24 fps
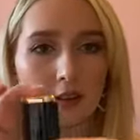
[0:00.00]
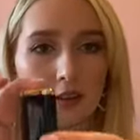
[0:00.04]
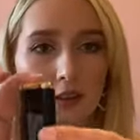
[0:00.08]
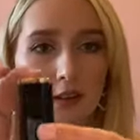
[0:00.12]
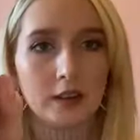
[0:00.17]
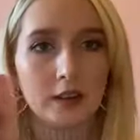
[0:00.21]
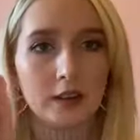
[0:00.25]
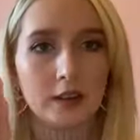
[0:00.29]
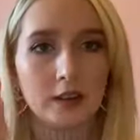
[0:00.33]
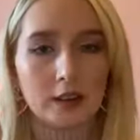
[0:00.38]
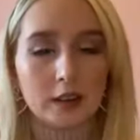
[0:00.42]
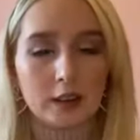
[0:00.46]

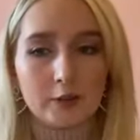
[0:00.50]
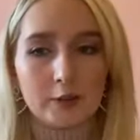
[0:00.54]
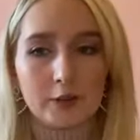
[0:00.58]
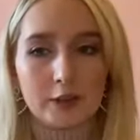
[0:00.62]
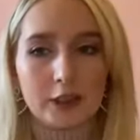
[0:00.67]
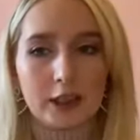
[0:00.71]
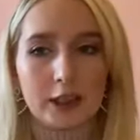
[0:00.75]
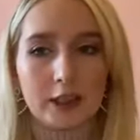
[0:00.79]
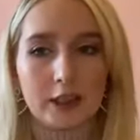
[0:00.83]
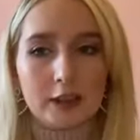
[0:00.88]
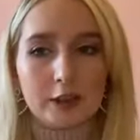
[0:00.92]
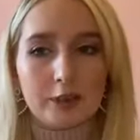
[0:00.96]
It comes
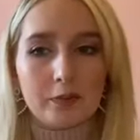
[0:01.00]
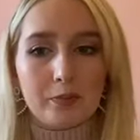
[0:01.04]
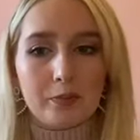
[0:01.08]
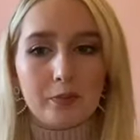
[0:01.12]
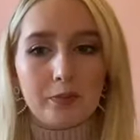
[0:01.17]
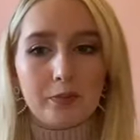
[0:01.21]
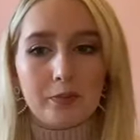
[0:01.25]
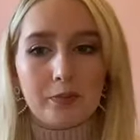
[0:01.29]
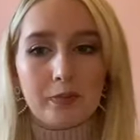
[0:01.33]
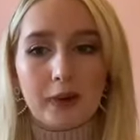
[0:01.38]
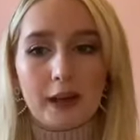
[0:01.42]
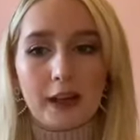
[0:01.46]
in this
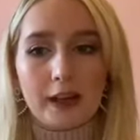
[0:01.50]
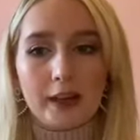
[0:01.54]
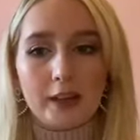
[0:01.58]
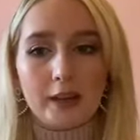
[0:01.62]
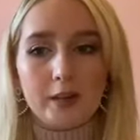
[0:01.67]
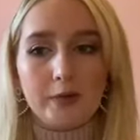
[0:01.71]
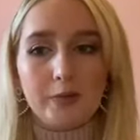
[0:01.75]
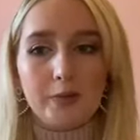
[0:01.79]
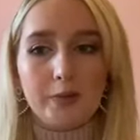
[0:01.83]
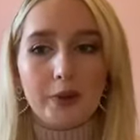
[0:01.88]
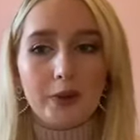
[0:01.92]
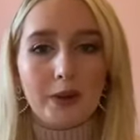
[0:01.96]
black
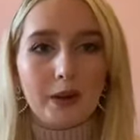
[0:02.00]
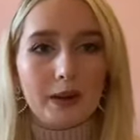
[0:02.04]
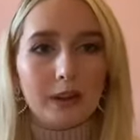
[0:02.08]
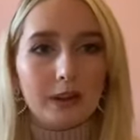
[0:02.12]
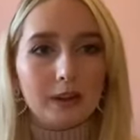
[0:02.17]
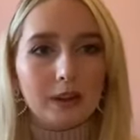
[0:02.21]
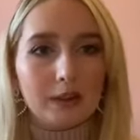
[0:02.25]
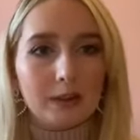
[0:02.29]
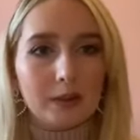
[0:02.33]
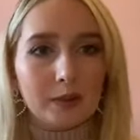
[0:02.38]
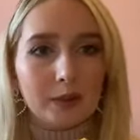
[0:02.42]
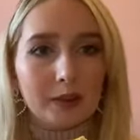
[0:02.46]

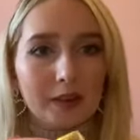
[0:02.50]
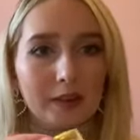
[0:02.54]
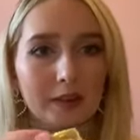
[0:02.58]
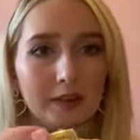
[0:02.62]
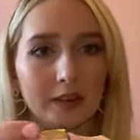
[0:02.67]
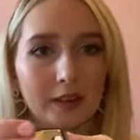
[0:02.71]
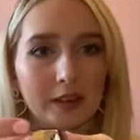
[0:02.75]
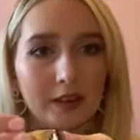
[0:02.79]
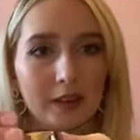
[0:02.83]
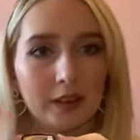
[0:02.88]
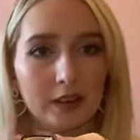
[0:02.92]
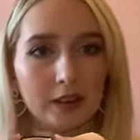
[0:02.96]
bullet with
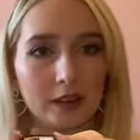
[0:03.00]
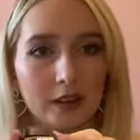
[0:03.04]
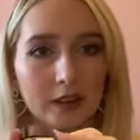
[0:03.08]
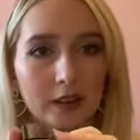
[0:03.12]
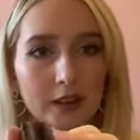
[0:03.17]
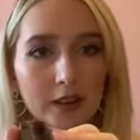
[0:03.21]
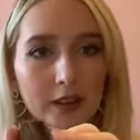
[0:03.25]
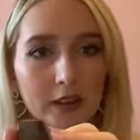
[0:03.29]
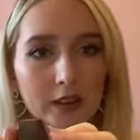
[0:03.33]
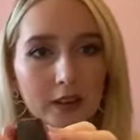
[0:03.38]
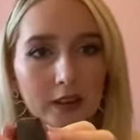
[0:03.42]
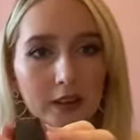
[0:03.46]

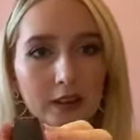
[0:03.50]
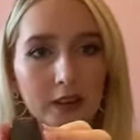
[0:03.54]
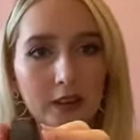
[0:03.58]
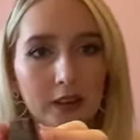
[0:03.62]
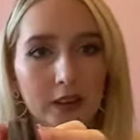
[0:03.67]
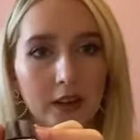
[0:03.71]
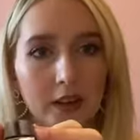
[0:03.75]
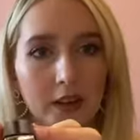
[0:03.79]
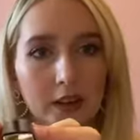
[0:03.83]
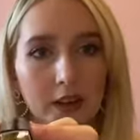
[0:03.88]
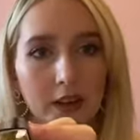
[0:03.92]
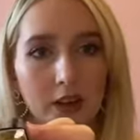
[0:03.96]

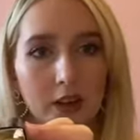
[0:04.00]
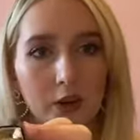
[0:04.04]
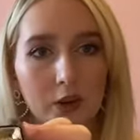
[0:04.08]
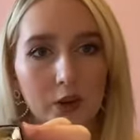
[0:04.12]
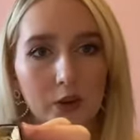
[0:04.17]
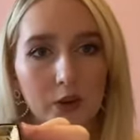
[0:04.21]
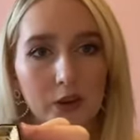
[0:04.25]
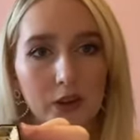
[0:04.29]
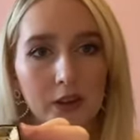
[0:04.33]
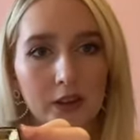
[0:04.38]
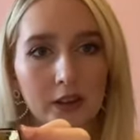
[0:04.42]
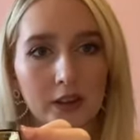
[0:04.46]
a
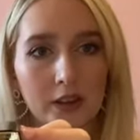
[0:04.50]
gold